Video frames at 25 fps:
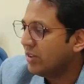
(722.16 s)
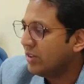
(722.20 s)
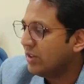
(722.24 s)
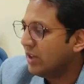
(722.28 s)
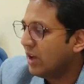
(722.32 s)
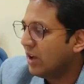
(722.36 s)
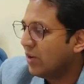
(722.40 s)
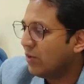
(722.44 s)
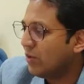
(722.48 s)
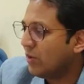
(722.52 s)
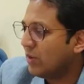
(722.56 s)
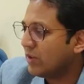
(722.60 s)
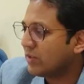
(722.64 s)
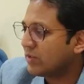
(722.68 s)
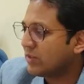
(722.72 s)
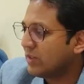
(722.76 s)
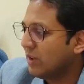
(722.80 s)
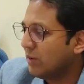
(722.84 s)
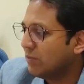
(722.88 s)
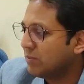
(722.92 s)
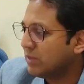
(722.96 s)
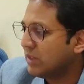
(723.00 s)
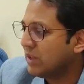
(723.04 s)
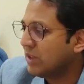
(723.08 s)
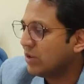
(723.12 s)
There was
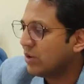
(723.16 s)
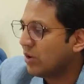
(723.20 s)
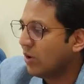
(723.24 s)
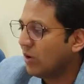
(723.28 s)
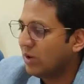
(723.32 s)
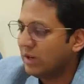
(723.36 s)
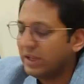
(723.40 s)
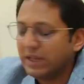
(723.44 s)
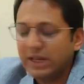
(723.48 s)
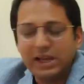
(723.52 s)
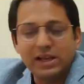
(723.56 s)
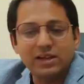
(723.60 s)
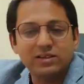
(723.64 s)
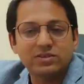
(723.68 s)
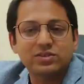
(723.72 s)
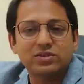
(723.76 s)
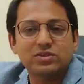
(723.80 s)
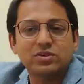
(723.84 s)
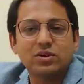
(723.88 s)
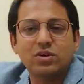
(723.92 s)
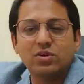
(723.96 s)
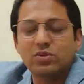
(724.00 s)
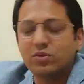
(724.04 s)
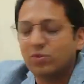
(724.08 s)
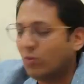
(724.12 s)
something called
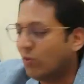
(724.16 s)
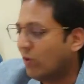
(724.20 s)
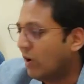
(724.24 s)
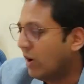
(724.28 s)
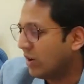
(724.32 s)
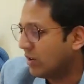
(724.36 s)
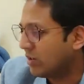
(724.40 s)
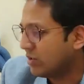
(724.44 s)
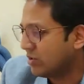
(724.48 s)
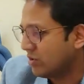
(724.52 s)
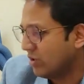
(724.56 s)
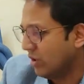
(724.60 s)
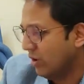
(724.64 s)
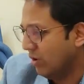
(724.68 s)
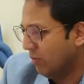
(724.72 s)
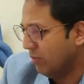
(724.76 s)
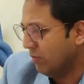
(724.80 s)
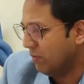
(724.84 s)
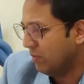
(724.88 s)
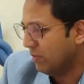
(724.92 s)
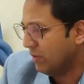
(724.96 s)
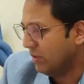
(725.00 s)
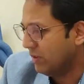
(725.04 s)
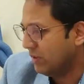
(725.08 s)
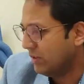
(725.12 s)
ESON
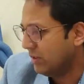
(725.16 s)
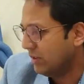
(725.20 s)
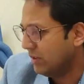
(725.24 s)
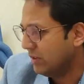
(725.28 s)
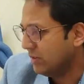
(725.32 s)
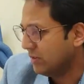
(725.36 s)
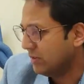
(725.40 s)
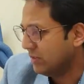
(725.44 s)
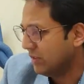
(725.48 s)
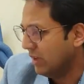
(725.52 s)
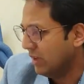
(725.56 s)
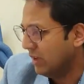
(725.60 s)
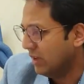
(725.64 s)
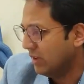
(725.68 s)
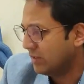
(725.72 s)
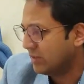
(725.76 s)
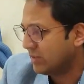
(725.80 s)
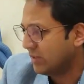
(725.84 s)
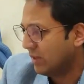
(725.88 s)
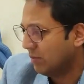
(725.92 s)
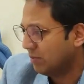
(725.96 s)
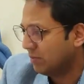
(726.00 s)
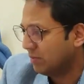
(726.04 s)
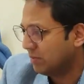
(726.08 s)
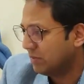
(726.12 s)
workshop. It is
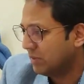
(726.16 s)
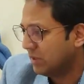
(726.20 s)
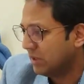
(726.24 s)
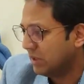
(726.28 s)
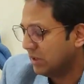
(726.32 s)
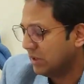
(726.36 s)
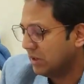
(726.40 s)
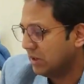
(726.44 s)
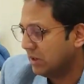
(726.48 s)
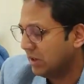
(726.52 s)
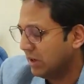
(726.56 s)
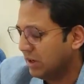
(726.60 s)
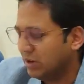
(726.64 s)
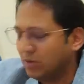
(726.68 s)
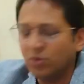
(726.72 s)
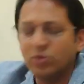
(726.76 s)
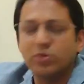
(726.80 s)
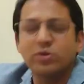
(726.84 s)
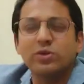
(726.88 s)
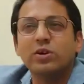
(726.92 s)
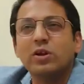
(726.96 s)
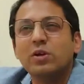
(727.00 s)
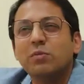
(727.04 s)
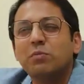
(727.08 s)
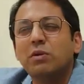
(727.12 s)
something, I
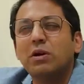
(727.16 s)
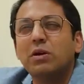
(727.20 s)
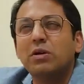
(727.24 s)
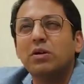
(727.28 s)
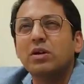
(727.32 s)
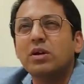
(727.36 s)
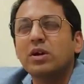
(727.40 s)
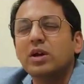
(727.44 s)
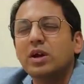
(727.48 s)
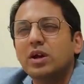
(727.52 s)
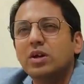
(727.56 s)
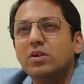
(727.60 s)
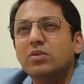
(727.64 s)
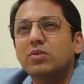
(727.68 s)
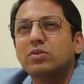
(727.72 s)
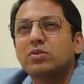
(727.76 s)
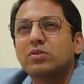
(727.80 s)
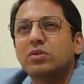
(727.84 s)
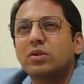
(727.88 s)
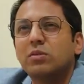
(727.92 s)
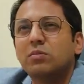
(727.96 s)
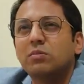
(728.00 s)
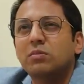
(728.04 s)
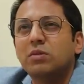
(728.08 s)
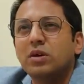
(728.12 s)
don't remember, it was
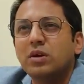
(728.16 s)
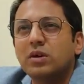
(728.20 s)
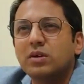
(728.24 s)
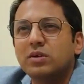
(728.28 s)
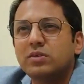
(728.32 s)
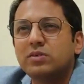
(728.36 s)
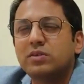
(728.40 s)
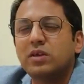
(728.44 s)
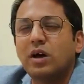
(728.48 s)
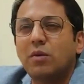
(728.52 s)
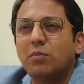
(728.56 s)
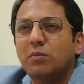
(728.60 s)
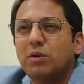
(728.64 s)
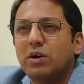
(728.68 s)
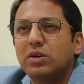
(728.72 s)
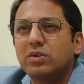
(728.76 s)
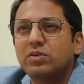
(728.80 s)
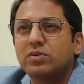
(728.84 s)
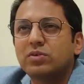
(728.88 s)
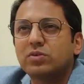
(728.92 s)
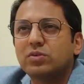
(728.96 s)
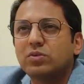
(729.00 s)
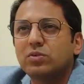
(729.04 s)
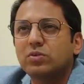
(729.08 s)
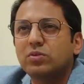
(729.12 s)
some summer
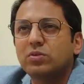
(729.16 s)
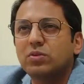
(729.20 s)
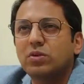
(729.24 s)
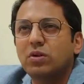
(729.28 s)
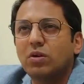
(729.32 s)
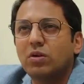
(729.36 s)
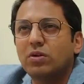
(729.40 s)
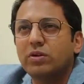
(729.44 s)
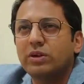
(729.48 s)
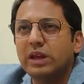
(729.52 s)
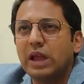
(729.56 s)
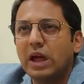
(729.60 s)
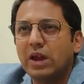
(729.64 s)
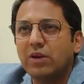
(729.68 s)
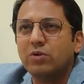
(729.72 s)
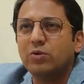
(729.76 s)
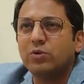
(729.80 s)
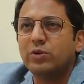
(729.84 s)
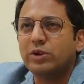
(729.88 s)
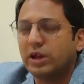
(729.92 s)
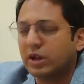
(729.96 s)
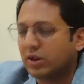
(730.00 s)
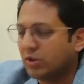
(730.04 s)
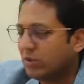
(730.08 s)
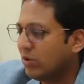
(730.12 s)
school on
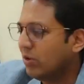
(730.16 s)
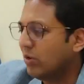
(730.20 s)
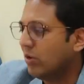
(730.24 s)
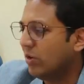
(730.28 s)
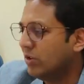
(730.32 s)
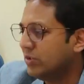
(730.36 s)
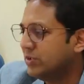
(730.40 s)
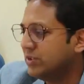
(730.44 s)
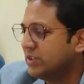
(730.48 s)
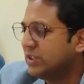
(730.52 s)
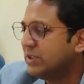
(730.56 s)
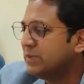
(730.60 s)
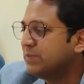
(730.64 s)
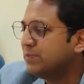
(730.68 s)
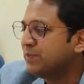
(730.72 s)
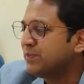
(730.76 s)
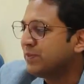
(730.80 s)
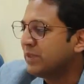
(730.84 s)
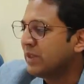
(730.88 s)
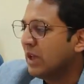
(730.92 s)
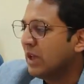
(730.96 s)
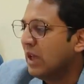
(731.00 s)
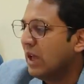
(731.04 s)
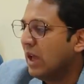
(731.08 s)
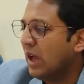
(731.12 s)
nanotechnology,
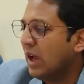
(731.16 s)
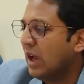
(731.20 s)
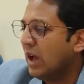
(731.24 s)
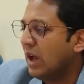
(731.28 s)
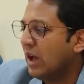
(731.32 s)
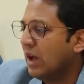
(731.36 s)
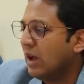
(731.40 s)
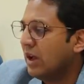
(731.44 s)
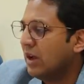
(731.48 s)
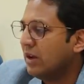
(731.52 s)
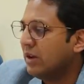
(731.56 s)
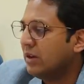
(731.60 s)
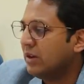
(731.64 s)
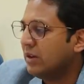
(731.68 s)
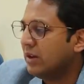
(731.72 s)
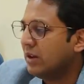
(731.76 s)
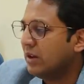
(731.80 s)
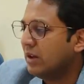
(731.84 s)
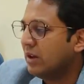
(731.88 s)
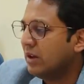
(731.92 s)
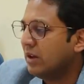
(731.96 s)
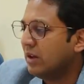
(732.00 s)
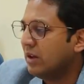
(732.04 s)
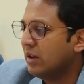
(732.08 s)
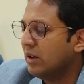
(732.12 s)
and
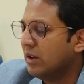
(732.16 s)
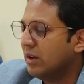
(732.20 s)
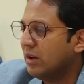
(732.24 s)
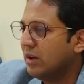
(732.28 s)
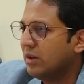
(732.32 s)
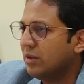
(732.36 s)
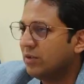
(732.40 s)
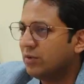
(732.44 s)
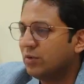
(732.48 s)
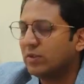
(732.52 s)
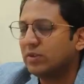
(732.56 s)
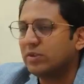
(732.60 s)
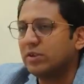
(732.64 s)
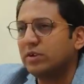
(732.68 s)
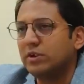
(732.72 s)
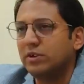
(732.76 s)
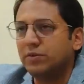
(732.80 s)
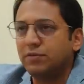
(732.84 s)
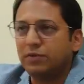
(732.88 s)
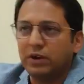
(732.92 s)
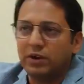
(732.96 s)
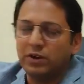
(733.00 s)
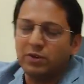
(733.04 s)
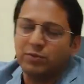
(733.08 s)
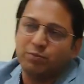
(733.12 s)
it was a
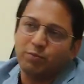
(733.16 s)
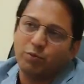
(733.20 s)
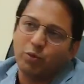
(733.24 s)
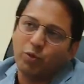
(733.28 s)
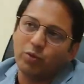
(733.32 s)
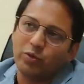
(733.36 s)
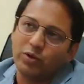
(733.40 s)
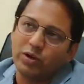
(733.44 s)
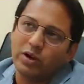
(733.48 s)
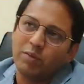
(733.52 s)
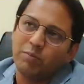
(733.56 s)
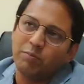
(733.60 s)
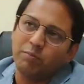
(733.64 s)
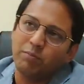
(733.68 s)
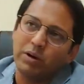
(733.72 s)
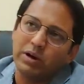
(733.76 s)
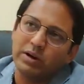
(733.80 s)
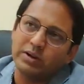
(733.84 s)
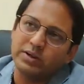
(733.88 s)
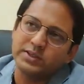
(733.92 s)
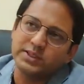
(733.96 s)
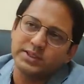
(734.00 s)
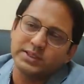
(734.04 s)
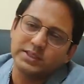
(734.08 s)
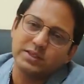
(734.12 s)
different program,
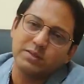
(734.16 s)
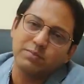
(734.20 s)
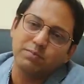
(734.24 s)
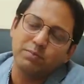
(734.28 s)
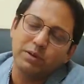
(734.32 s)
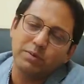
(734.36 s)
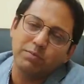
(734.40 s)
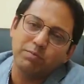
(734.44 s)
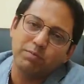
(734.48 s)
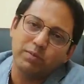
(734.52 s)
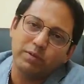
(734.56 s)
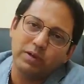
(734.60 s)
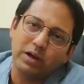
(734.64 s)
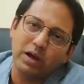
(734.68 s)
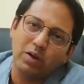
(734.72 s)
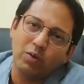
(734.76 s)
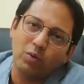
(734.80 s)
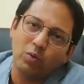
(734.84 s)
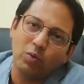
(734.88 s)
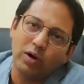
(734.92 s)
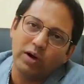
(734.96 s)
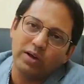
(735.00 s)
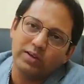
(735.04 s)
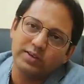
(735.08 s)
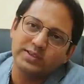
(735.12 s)
but
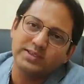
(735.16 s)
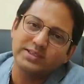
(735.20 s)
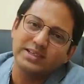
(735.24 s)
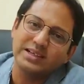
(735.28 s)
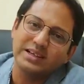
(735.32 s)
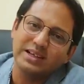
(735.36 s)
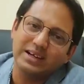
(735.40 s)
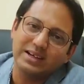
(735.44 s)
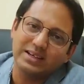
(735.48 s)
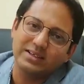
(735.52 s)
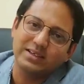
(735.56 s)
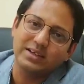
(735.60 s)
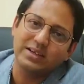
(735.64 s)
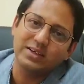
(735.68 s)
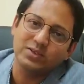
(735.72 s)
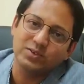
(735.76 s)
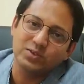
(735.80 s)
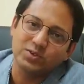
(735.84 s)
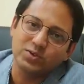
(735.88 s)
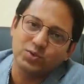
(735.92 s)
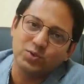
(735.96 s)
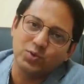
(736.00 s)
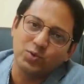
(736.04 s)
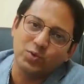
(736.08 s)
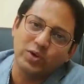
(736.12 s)
CEFIPRA was selecting
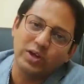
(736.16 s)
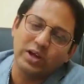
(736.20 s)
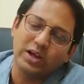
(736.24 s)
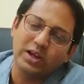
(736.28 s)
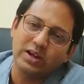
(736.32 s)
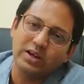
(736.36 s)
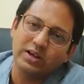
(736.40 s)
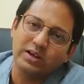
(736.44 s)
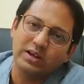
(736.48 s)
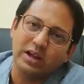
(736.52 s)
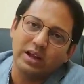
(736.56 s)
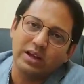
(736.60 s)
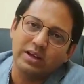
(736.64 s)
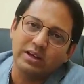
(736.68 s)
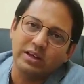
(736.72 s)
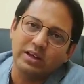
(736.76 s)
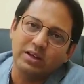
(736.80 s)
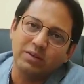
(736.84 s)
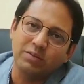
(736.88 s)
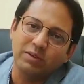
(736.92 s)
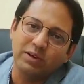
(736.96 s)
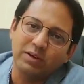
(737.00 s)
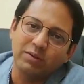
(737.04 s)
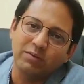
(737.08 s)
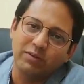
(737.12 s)
student and
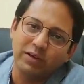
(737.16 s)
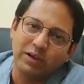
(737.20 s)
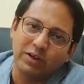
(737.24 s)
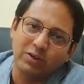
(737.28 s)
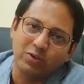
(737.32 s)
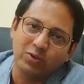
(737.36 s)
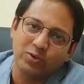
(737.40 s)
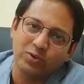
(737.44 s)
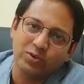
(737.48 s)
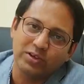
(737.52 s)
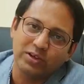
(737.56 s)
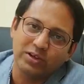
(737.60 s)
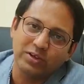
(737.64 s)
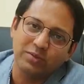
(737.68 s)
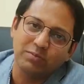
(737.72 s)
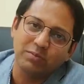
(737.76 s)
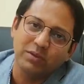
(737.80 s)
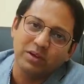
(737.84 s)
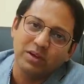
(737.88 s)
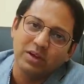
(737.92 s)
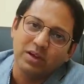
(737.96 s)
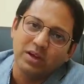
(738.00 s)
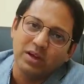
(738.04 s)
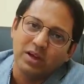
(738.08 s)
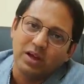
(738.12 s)
giving fellowship
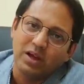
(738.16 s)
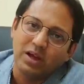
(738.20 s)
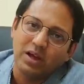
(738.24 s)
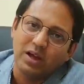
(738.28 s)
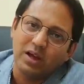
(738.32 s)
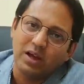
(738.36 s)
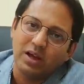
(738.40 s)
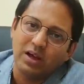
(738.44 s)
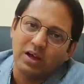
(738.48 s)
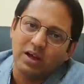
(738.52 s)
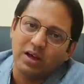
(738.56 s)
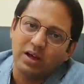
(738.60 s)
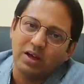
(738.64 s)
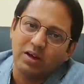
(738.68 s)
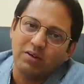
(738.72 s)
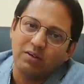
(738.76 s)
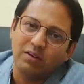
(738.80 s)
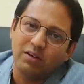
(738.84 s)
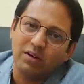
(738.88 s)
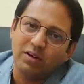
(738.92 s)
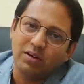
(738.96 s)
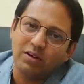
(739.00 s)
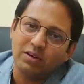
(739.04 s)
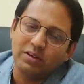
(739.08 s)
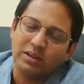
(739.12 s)

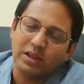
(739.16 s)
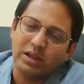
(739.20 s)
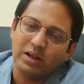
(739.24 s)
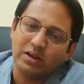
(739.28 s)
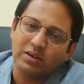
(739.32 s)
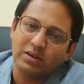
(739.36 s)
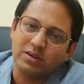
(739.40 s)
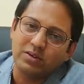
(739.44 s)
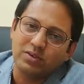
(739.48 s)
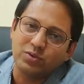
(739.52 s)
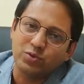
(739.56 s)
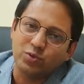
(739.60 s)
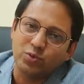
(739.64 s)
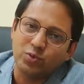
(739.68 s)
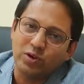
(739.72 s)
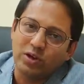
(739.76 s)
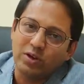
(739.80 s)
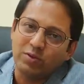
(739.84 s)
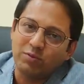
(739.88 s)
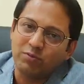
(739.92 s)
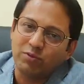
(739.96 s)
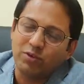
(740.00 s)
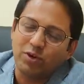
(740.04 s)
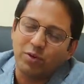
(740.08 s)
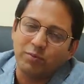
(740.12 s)
that
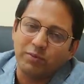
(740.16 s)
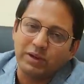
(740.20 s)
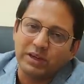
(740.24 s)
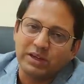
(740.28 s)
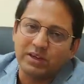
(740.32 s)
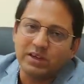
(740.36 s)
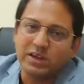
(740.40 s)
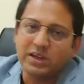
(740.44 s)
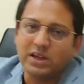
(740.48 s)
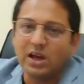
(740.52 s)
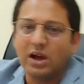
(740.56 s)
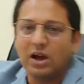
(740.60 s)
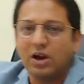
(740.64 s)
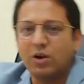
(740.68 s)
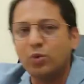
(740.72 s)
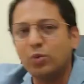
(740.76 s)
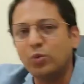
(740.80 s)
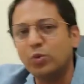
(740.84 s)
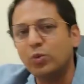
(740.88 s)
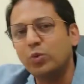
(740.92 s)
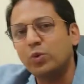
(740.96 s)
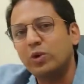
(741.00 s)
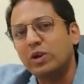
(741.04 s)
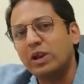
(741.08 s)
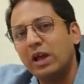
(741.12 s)
student from India
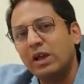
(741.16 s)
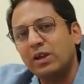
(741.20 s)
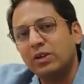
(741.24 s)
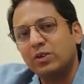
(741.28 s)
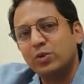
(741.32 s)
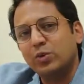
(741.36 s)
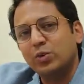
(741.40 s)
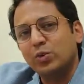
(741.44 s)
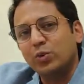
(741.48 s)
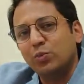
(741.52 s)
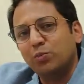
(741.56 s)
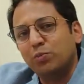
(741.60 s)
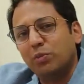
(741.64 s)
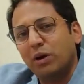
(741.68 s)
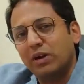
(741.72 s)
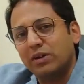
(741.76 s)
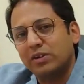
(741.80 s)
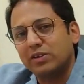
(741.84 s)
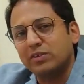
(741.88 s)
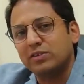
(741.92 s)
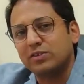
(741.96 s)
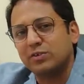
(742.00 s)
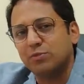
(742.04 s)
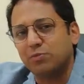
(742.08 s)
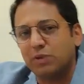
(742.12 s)
who would like to
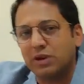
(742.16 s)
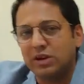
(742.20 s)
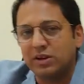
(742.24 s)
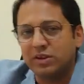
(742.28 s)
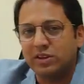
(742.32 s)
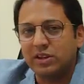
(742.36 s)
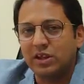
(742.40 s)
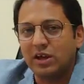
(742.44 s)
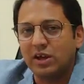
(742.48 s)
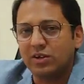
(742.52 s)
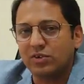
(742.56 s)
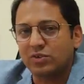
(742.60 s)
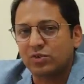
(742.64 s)
participate there.